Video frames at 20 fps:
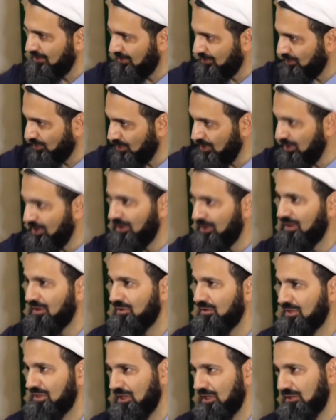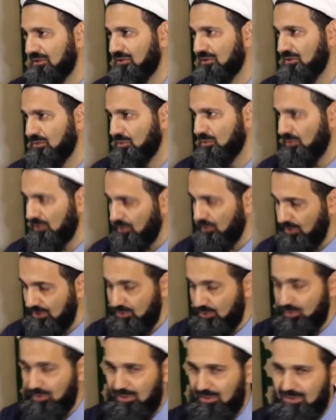only the reciters, the ones
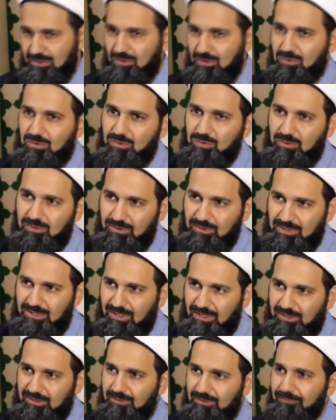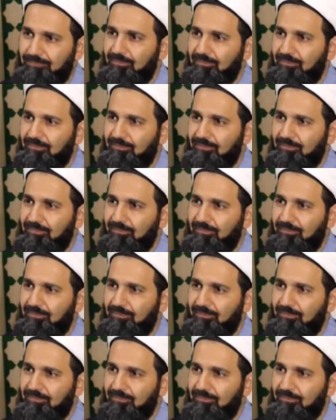with the stones, would recite.